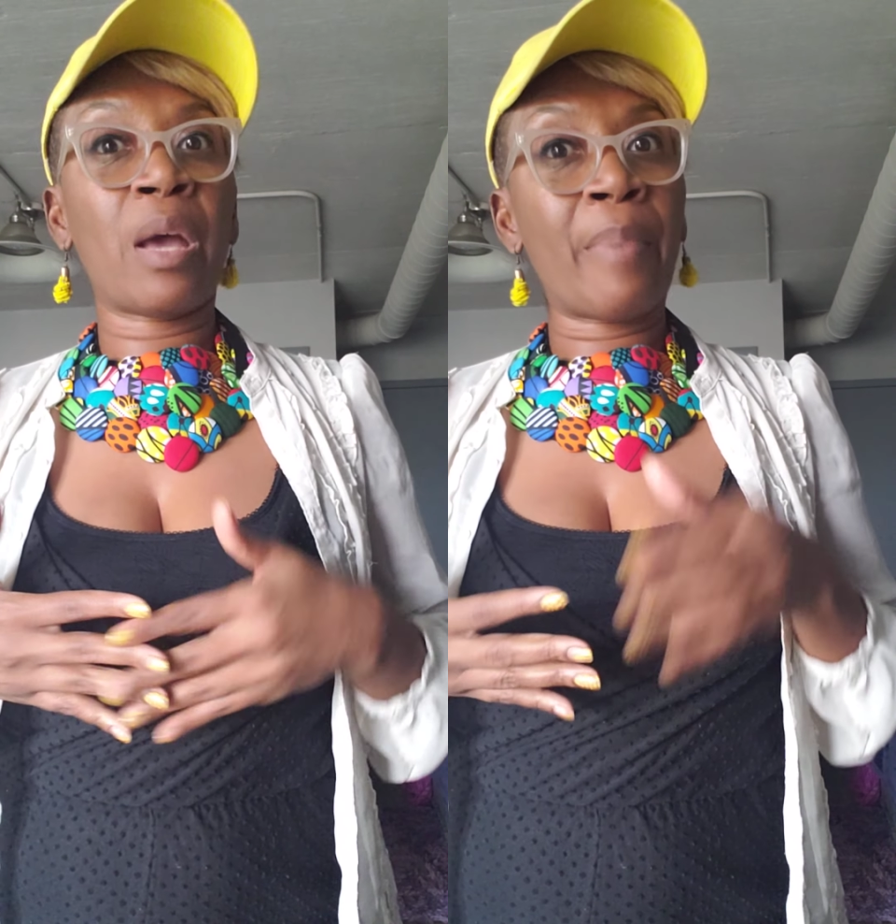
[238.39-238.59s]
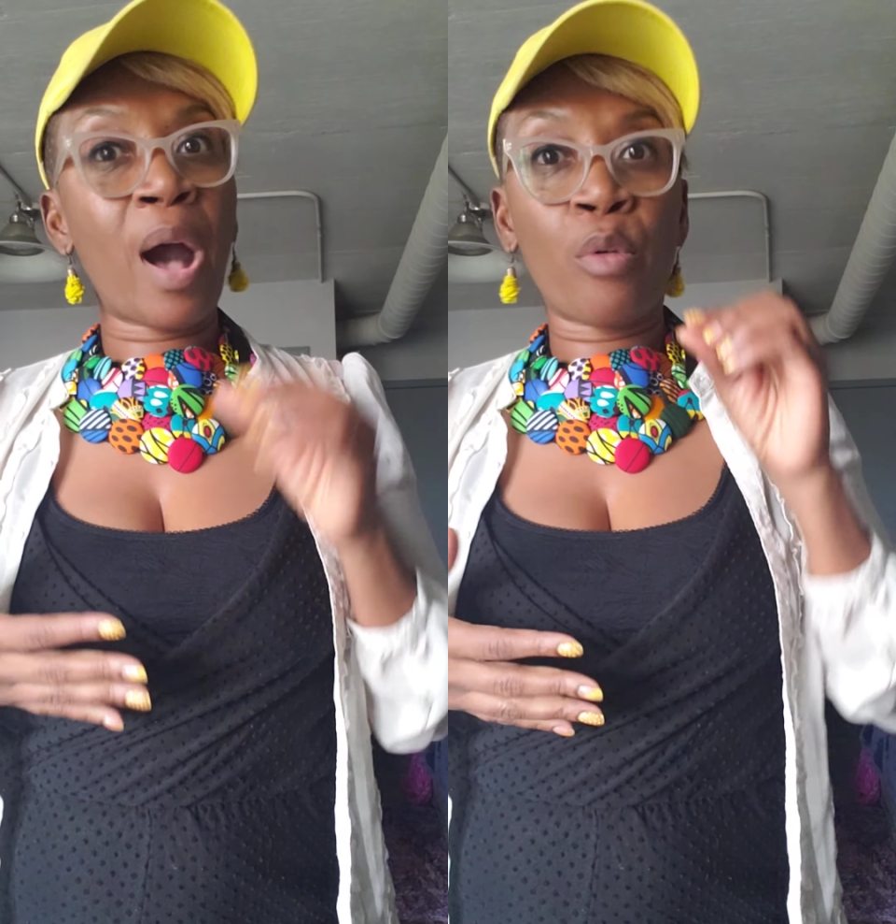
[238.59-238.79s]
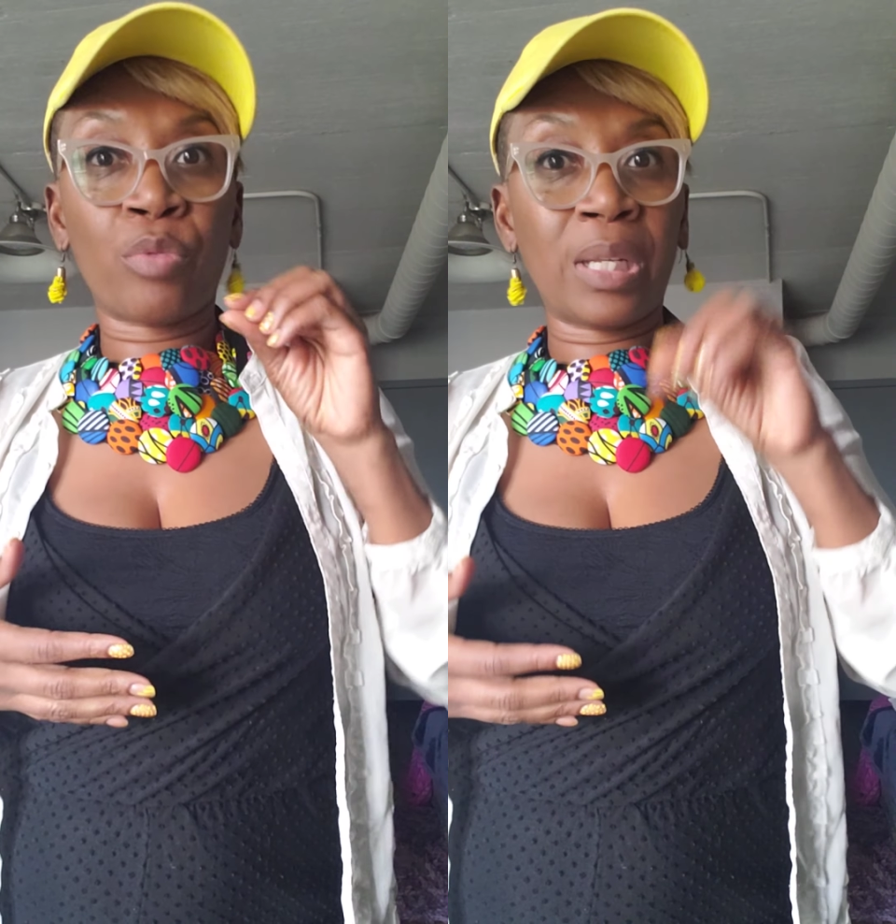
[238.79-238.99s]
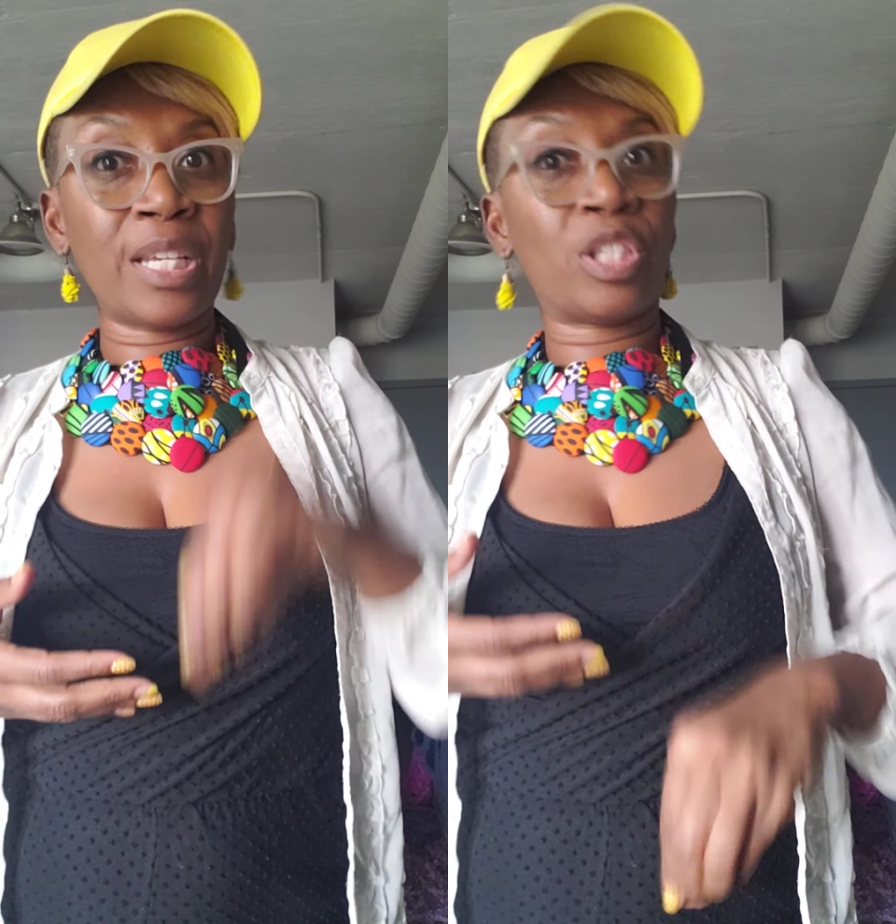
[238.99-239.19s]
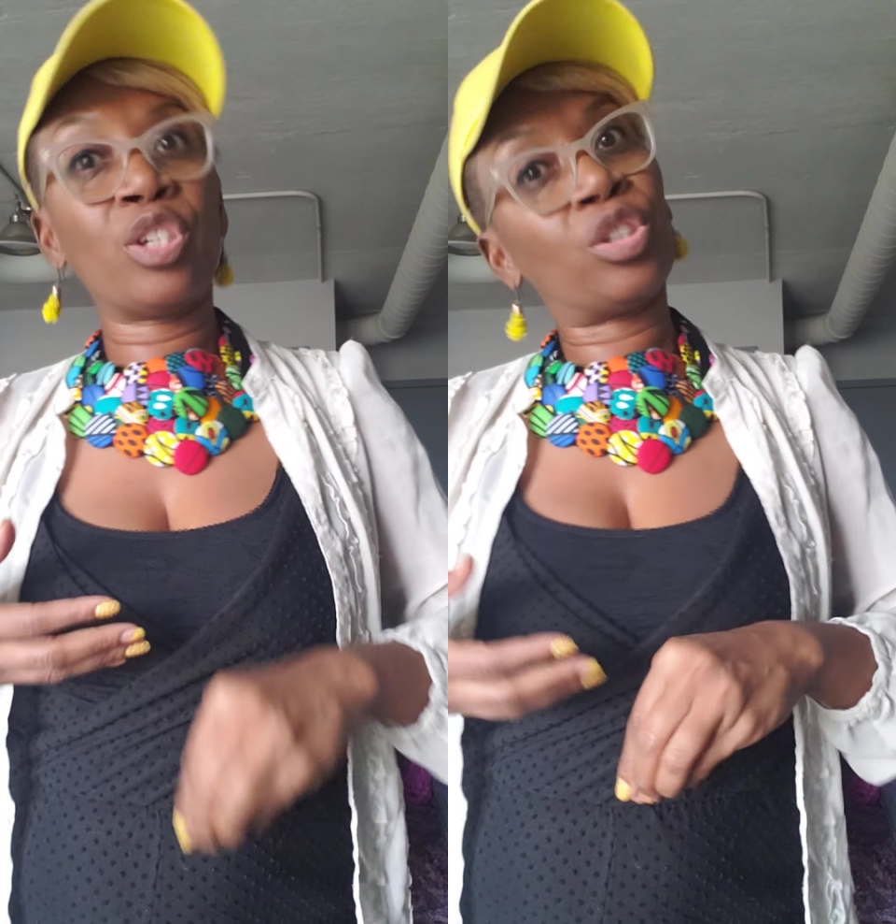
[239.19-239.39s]
about
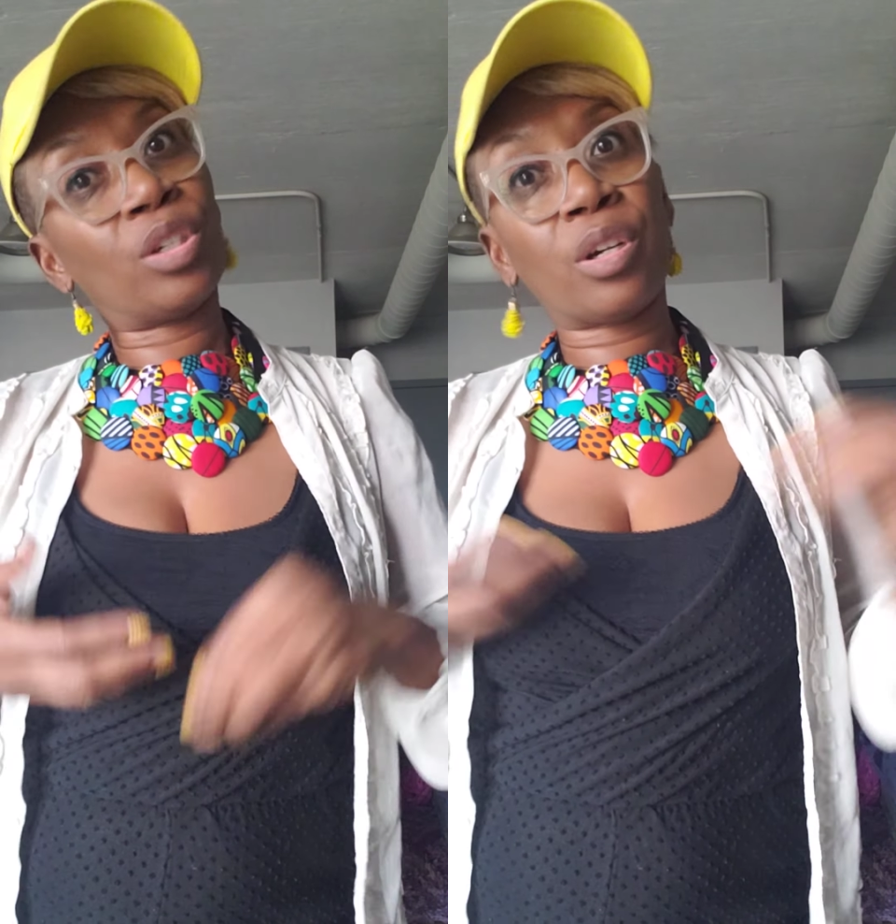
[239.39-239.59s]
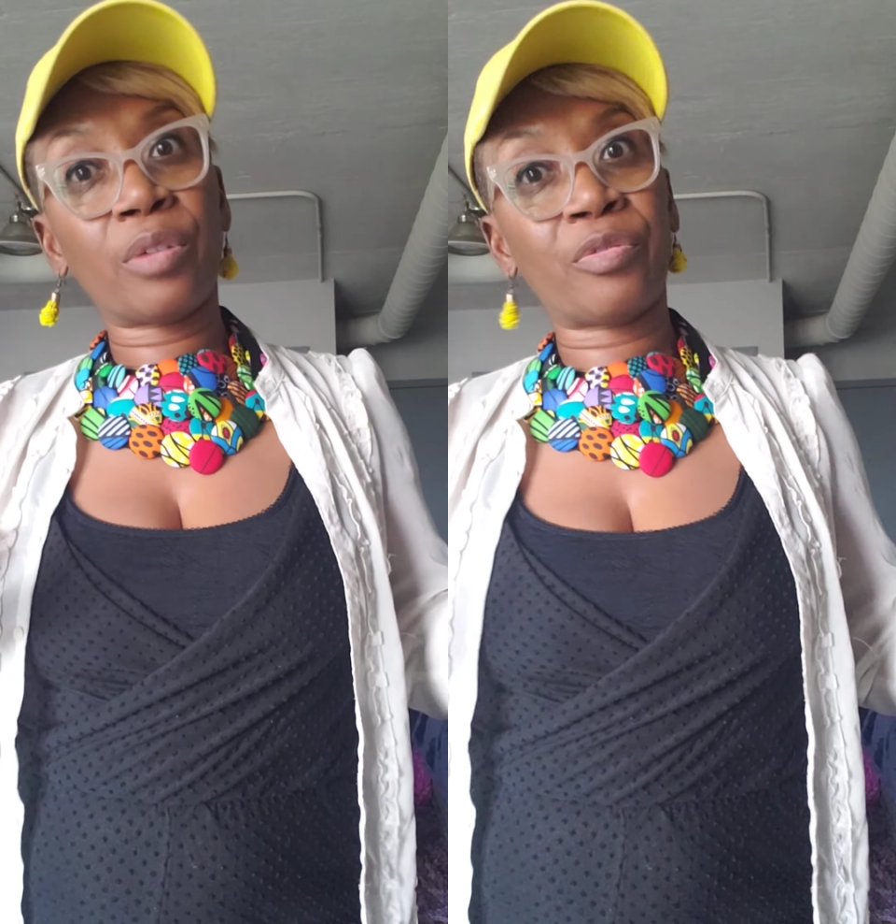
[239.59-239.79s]
releasing sugar